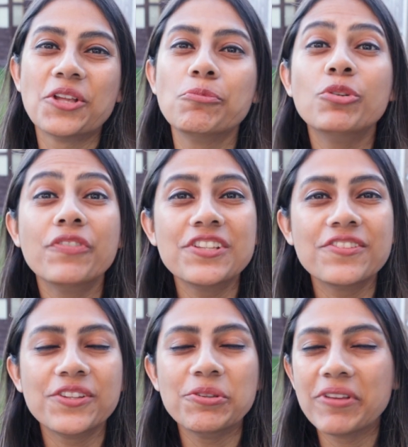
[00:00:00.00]
Moving to
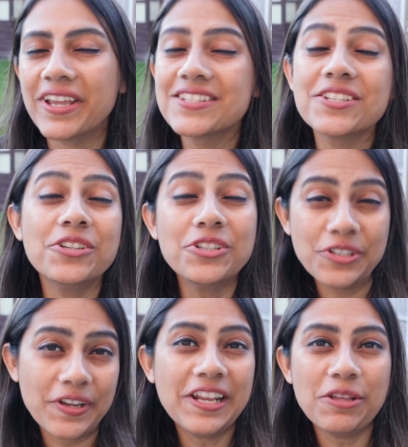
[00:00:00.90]
the UK is a
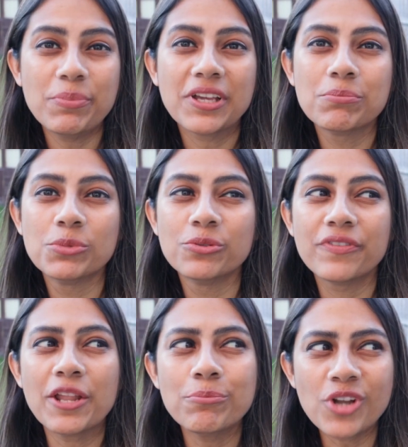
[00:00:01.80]
really big move
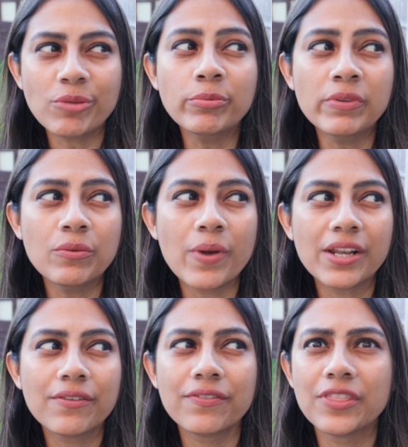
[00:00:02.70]
and probably one
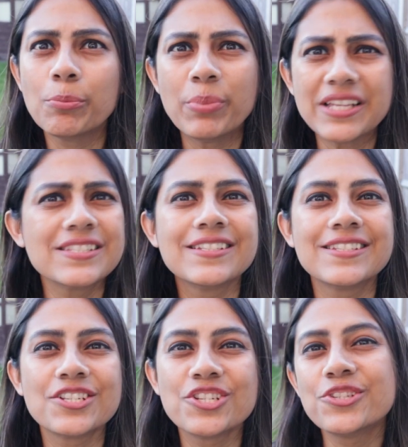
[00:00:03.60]
of the biggest
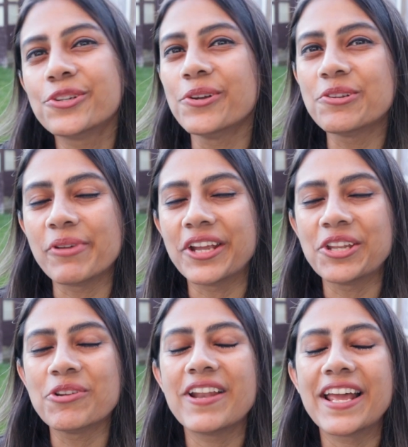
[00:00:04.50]
decisions you're going to make in
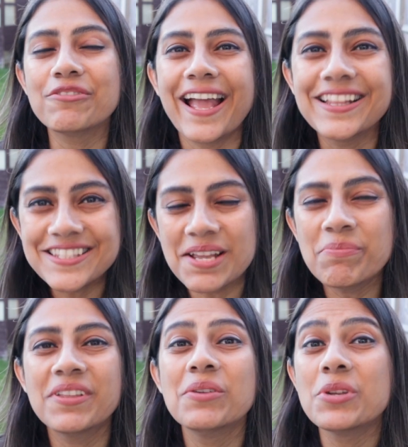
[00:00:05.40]
your life, and
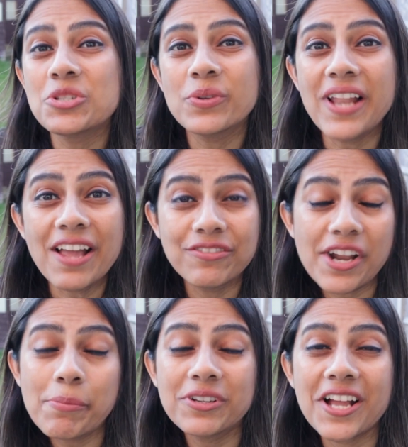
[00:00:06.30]
something which will have
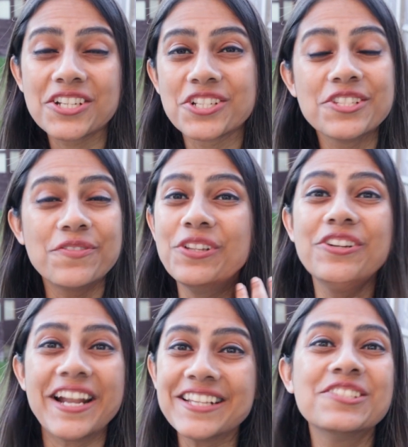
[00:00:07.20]
repercussions for
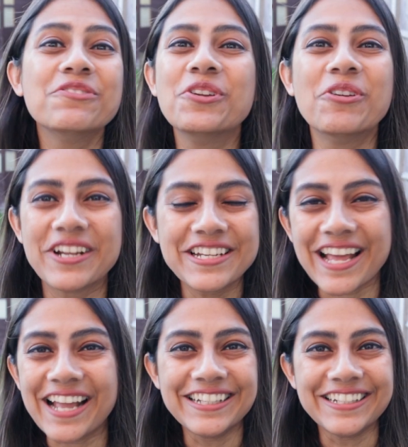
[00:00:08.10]
the rest of your
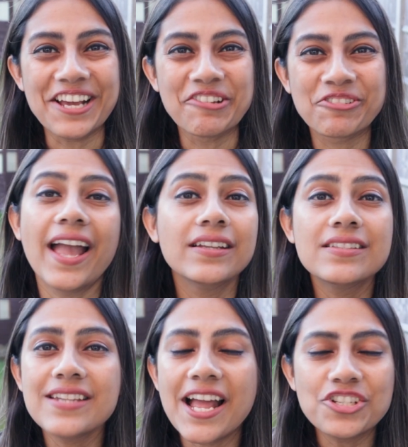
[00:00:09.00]
entire life. And
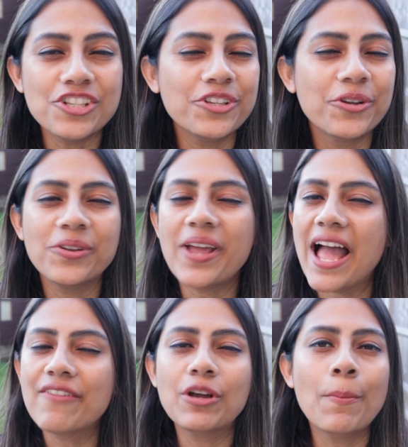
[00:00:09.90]
it's natural you're going to
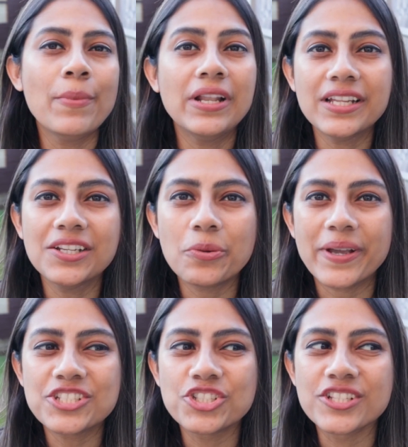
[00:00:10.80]
have a million
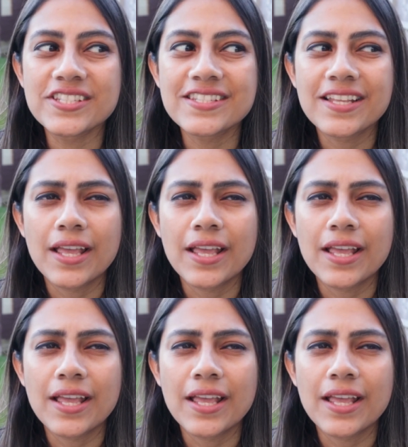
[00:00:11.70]
questions.